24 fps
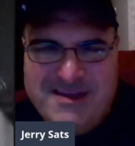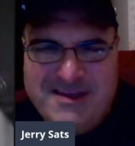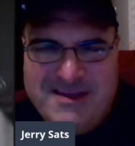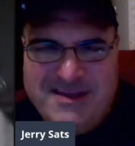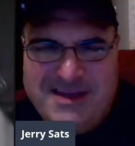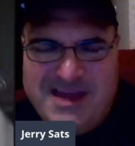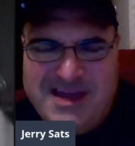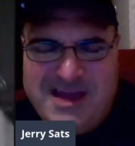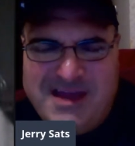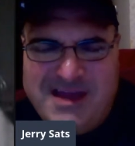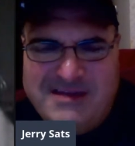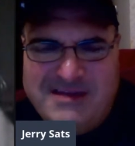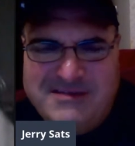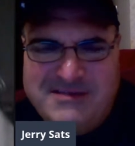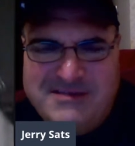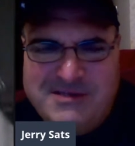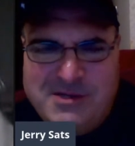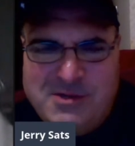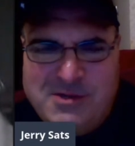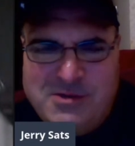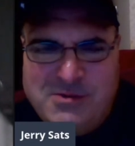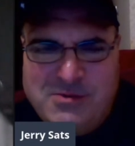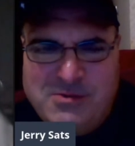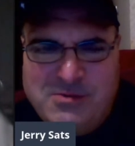Yeah,
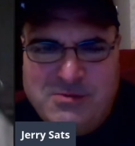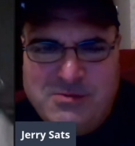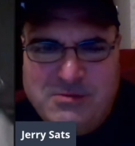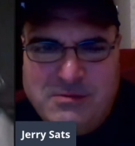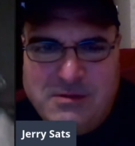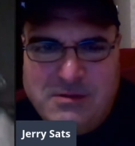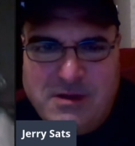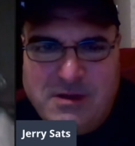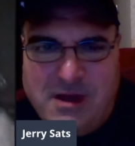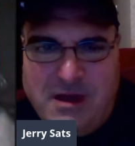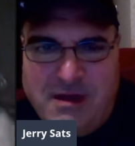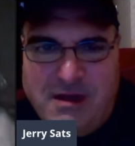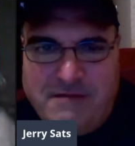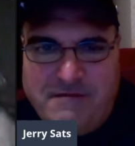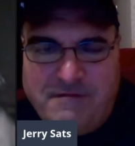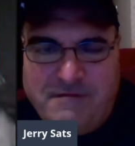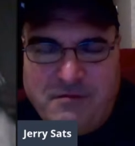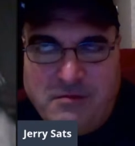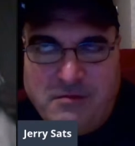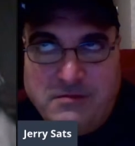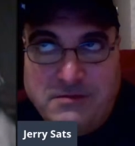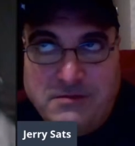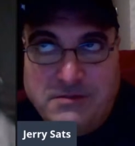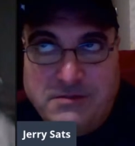so at
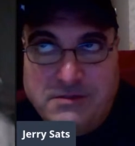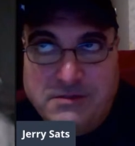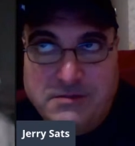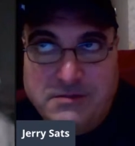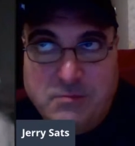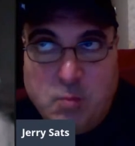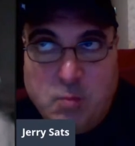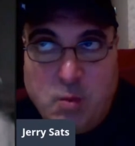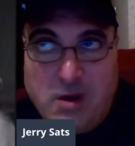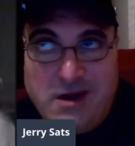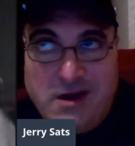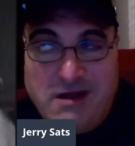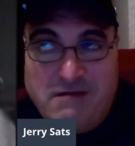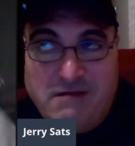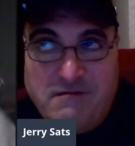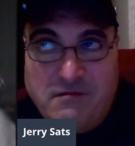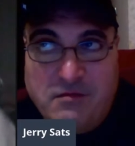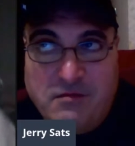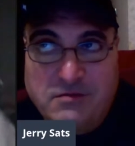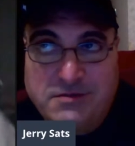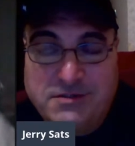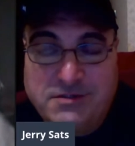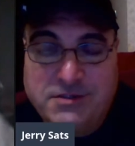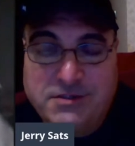first, when I
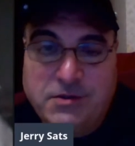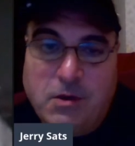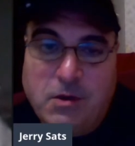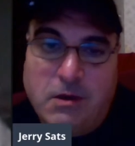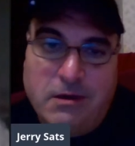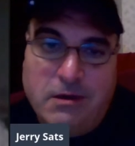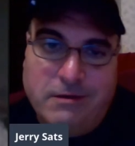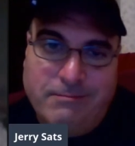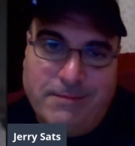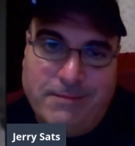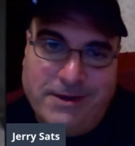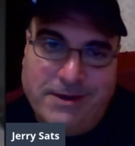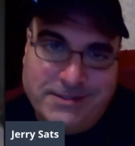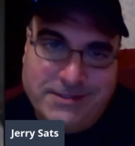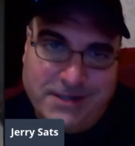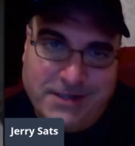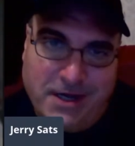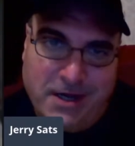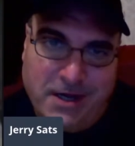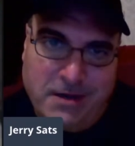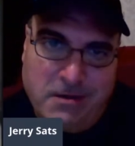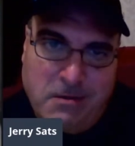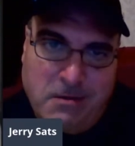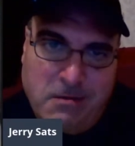first started my
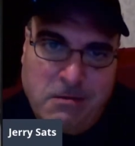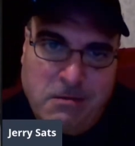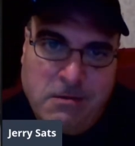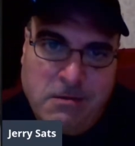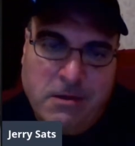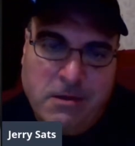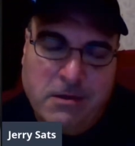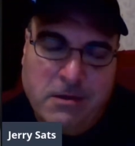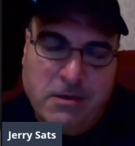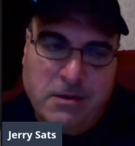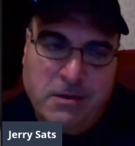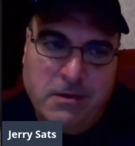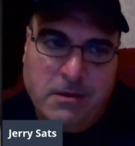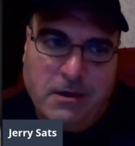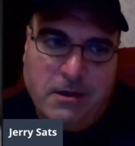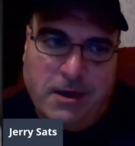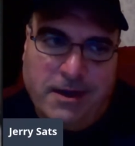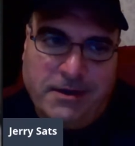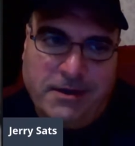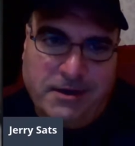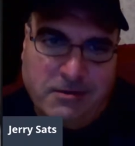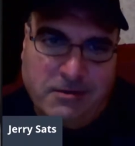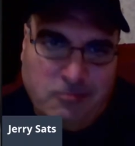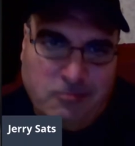channel,
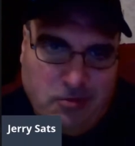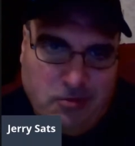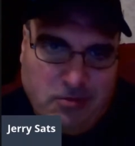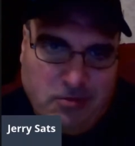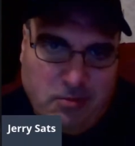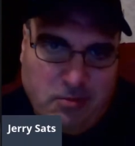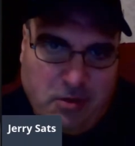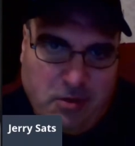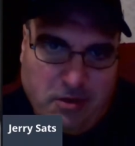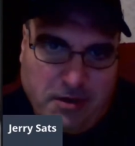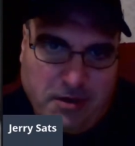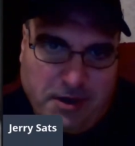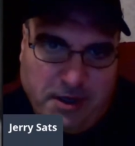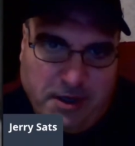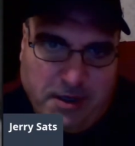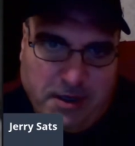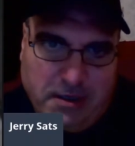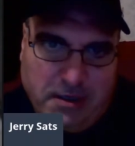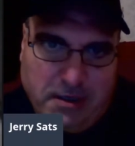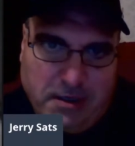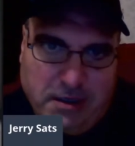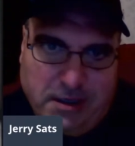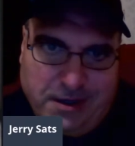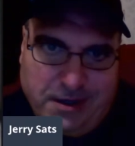I did woodworking,
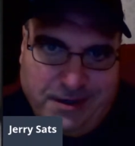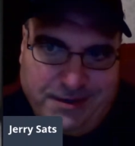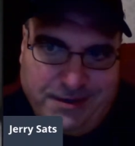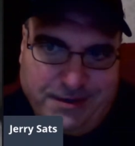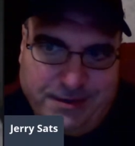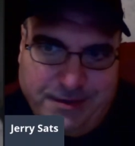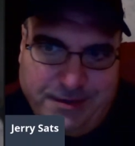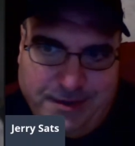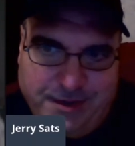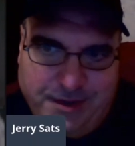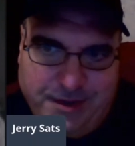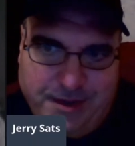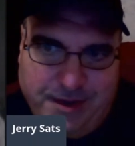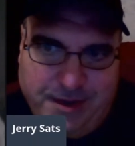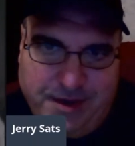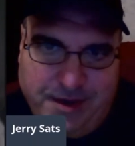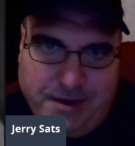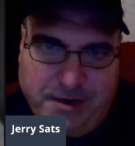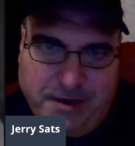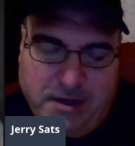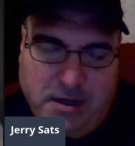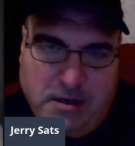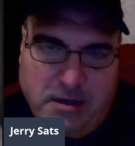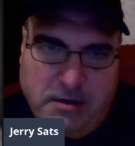and
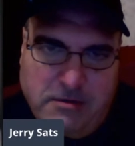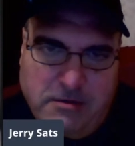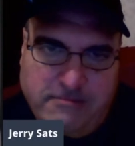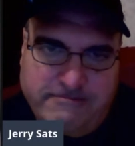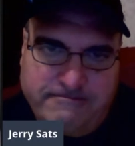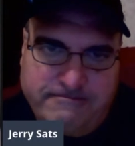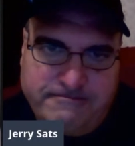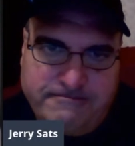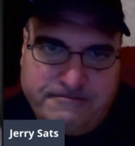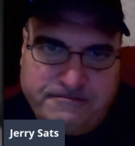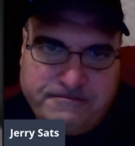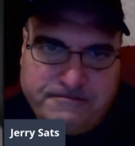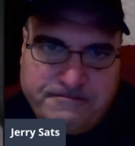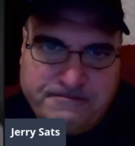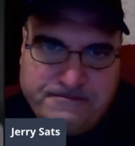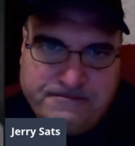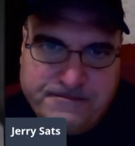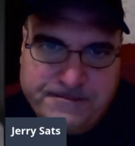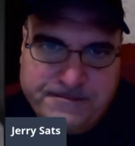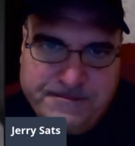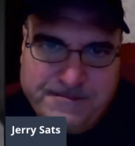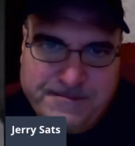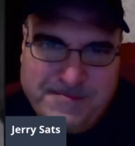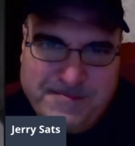then
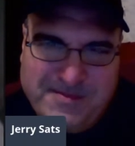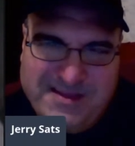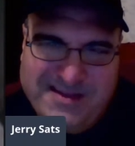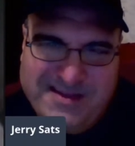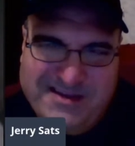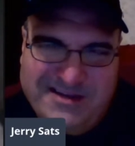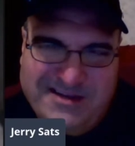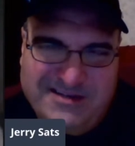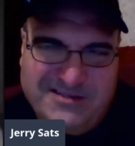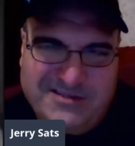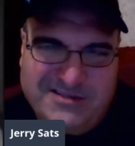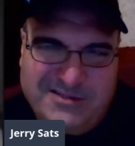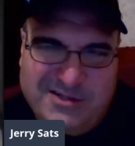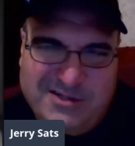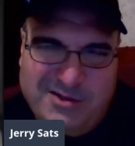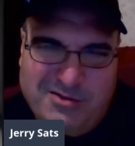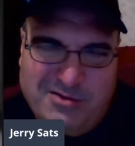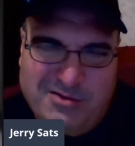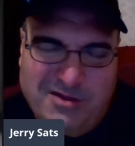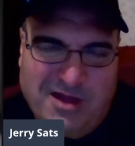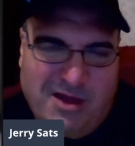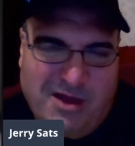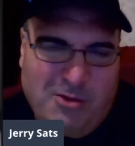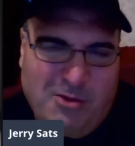
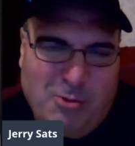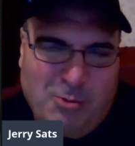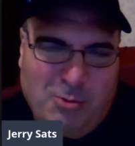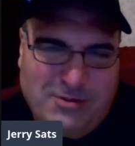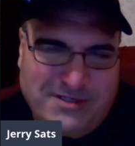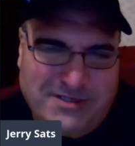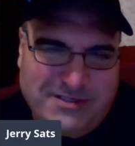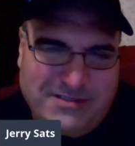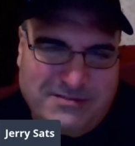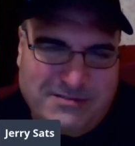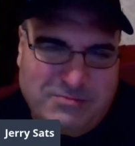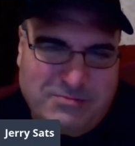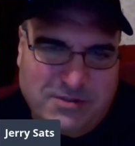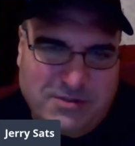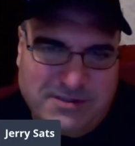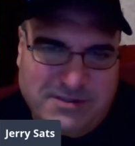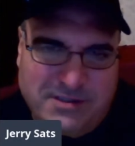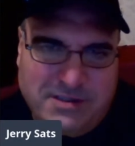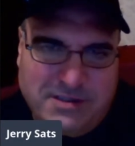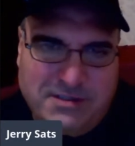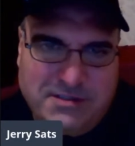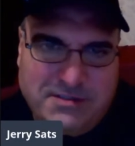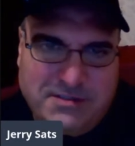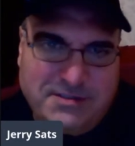slowly, I always was
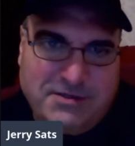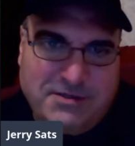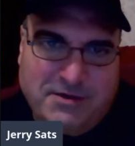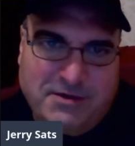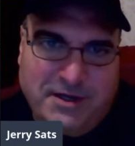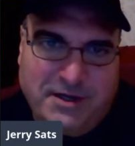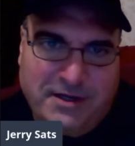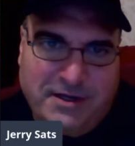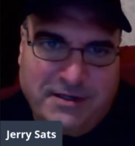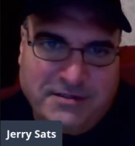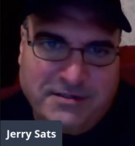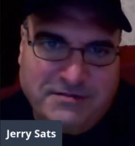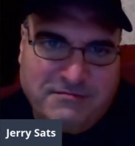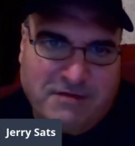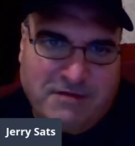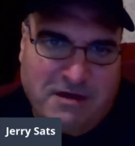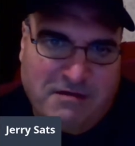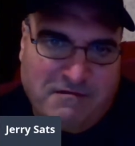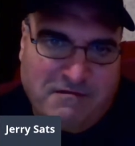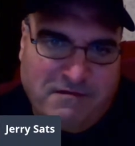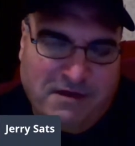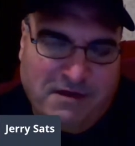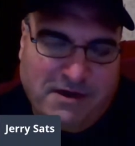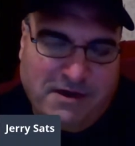into trains,
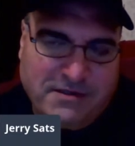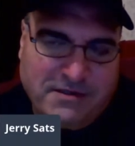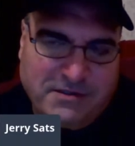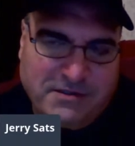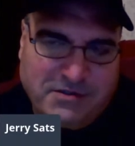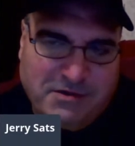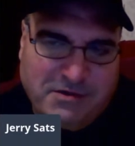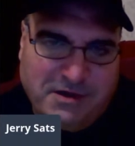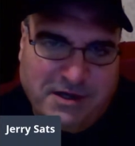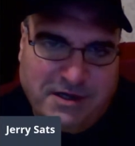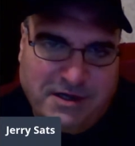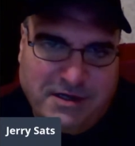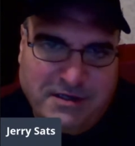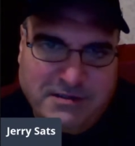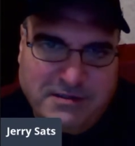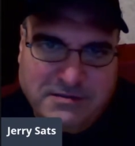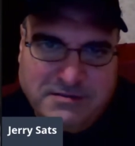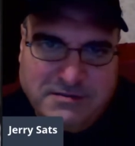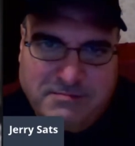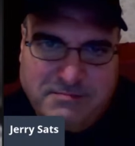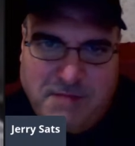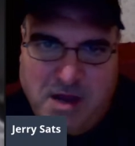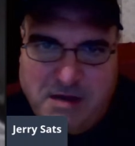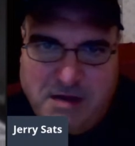rail fanning
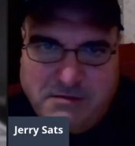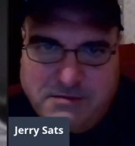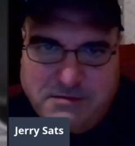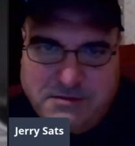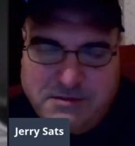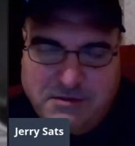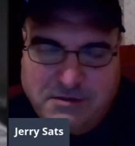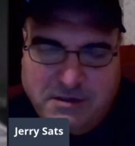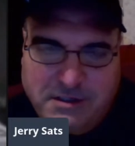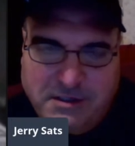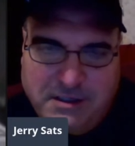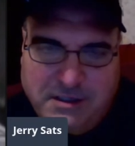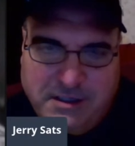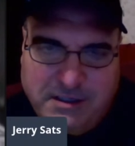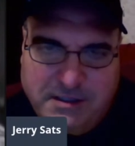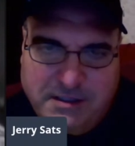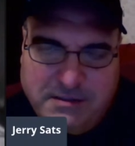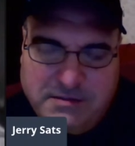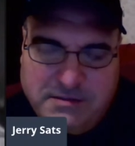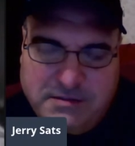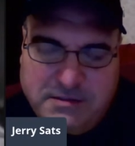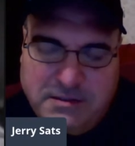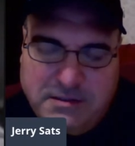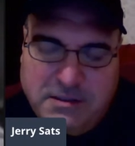trains, model
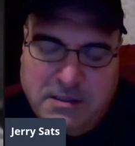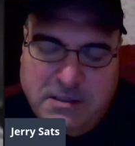trains.